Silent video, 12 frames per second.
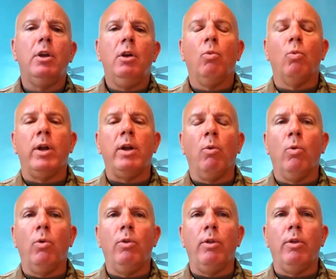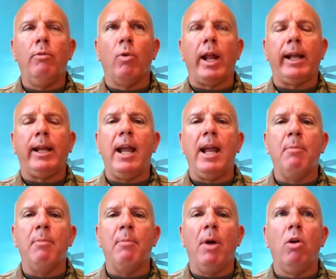When I came
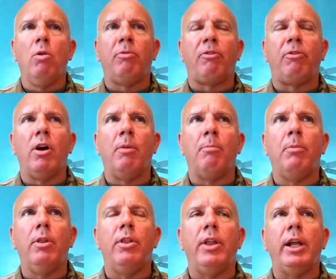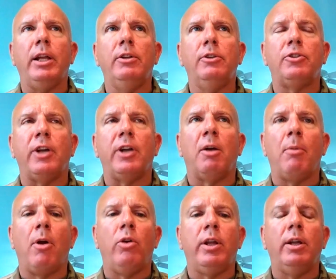home from the
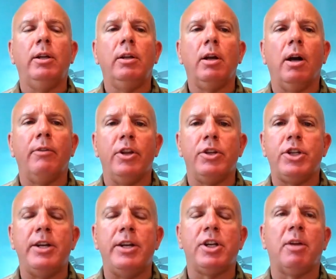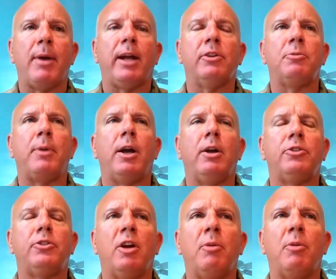ceremony, the change of command
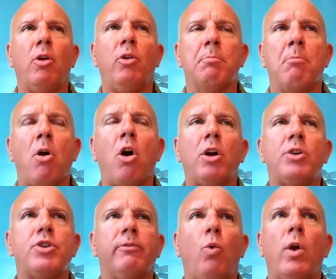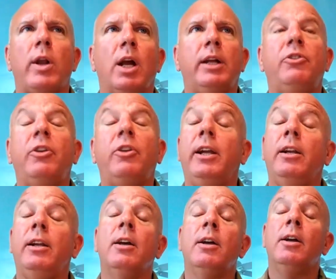ceremony in March of 2019,
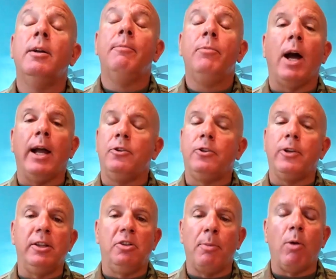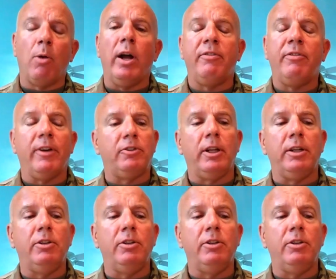I had said to my wife, I said,